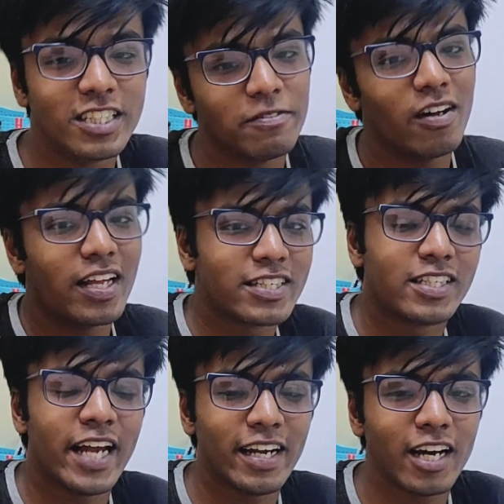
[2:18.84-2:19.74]
First of all,
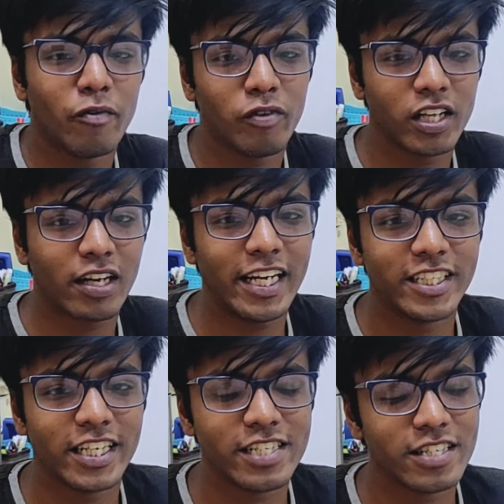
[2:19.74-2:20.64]
let's get done with the
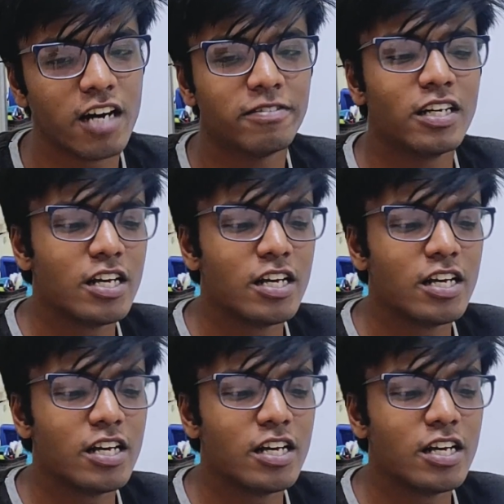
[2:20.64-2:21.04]
cliche stuff.